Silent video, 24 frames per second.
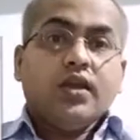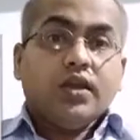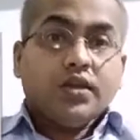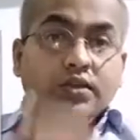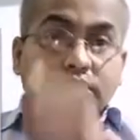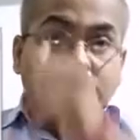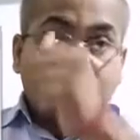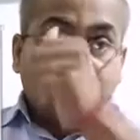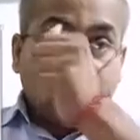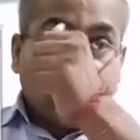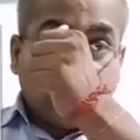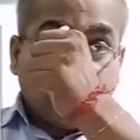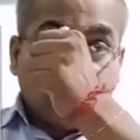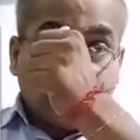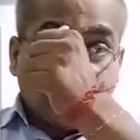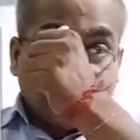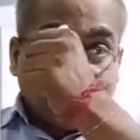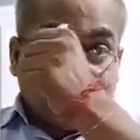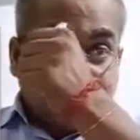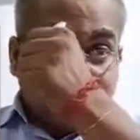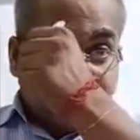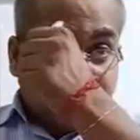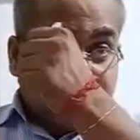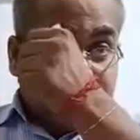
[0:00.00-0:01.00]
So
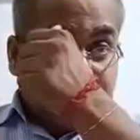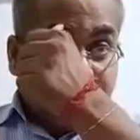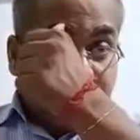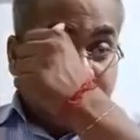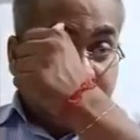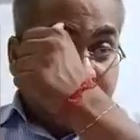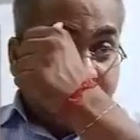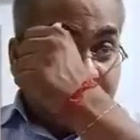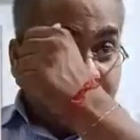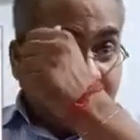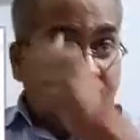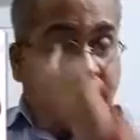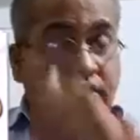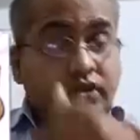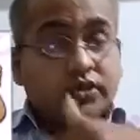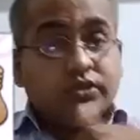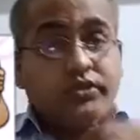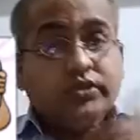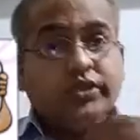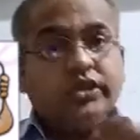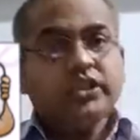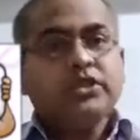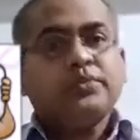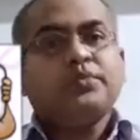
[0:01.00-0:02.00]
depending on
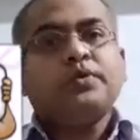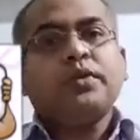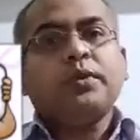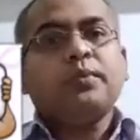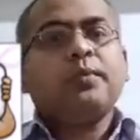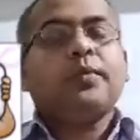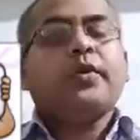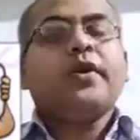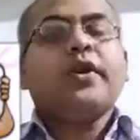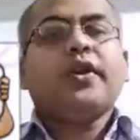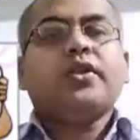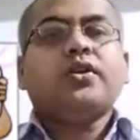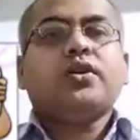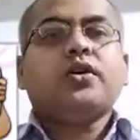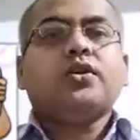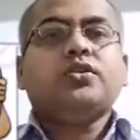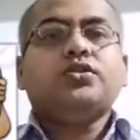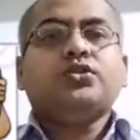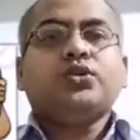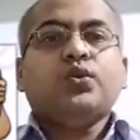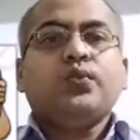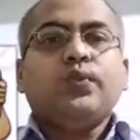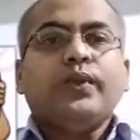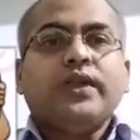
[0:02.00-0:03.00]
these properties
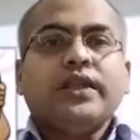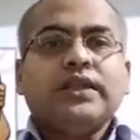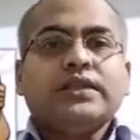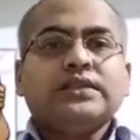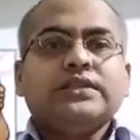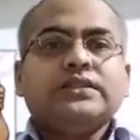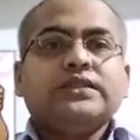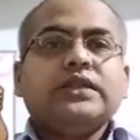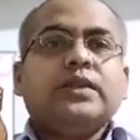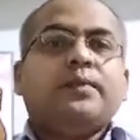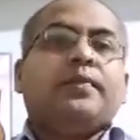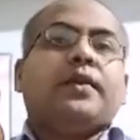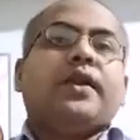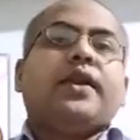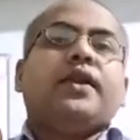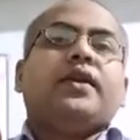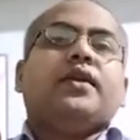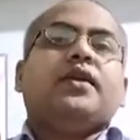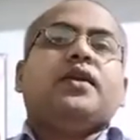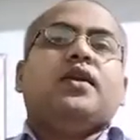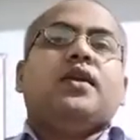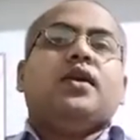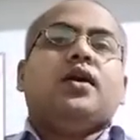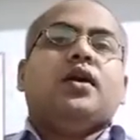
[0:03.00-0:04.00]
also, we can separate